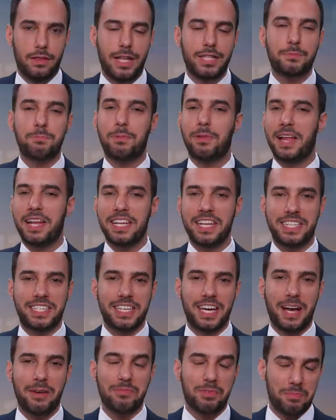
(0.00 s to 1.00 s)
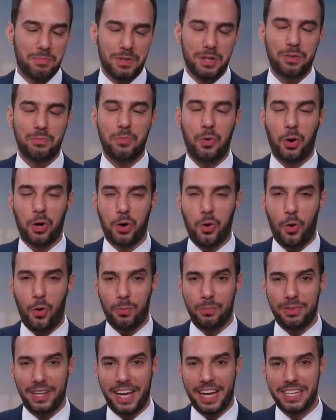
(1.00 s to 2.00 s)
That's plenty of time to build more coal
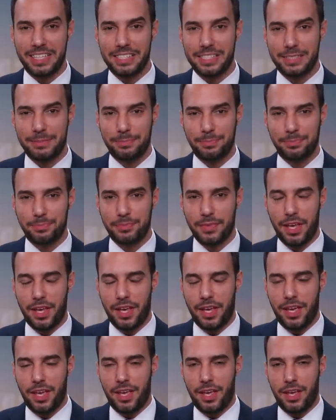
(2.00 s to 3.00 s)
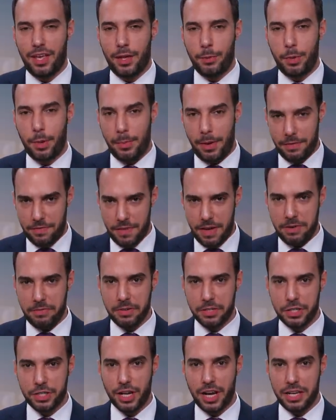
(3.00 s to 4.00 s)
plants. But my
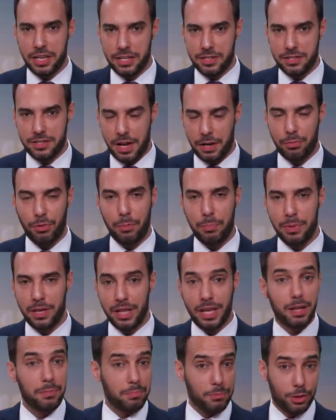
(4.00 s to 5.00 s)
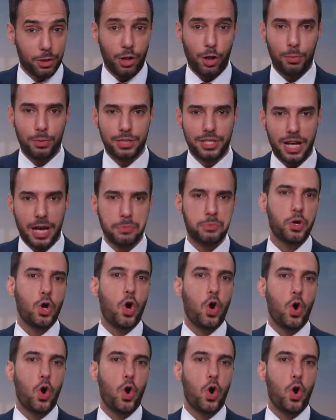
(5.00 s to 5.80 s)
favorite Chinese state-run media, the Global Times,